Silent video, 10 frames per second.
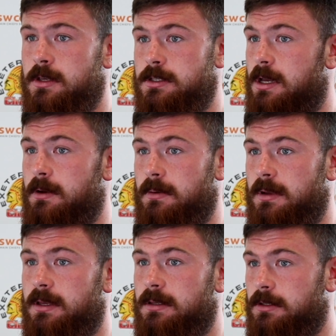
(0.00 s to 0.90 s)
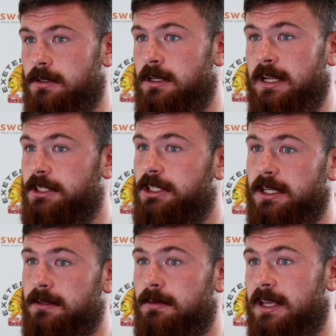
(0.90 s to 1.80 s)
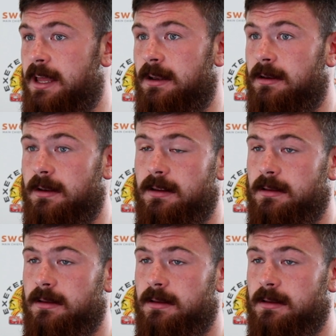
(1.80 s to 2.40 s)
So you're literally getting